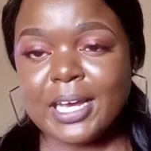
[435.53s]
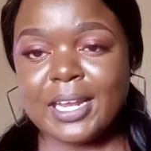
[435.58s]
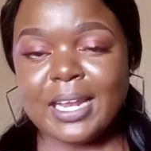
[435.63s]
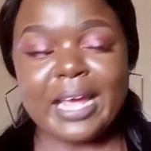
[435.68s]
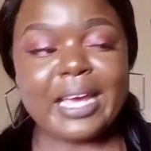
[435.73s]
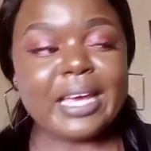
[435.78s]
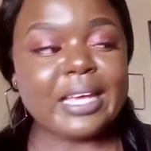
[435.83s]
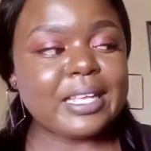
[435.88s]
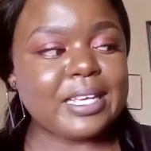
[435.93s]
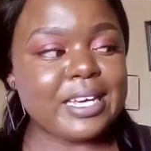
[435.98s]

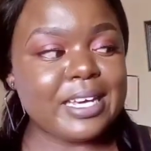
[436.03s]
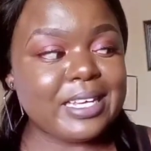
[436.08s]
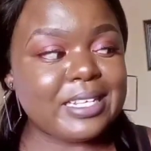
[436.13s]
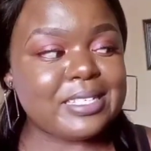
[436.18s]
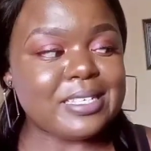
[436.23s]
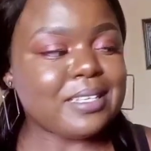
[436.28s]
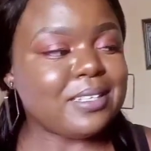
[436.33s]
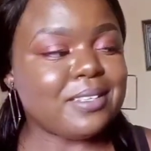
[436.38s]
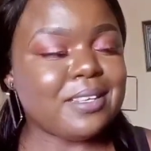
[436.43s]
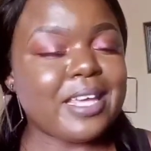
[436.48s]
Like
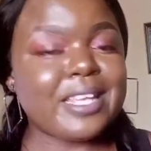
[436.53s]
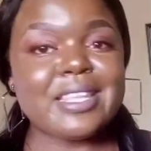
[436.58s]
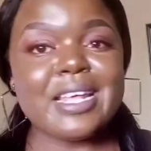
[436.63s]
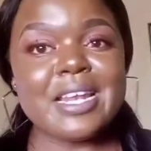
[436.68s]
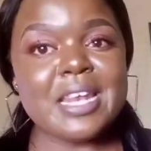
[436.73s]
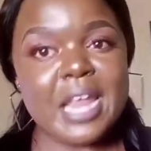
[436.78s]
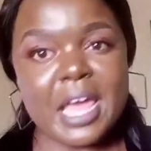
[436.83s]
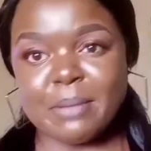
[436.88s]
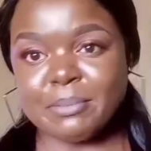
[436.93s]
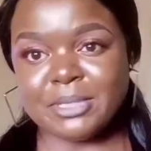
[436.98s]
it like the
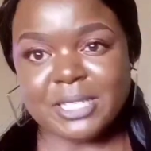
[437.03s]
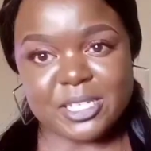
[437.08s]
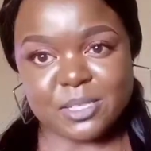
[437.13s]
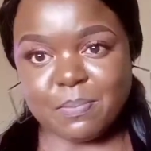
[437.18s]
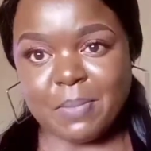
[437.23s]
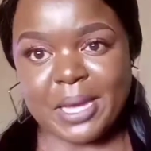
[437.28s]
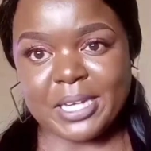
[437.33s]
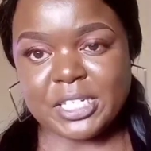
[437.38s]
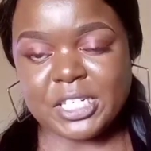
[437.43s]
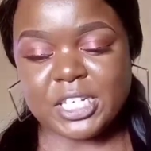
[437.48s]
name just
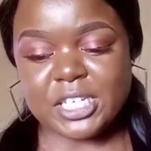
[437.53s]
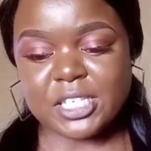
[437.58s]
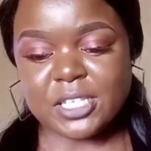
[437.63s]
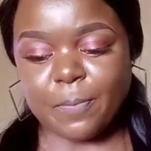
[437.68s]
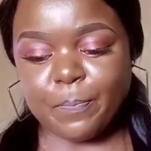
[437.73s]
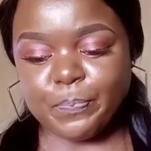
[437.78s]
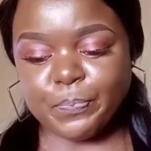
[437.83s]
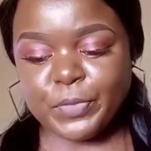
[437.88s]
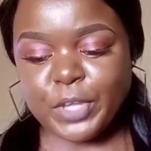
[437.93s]
matches.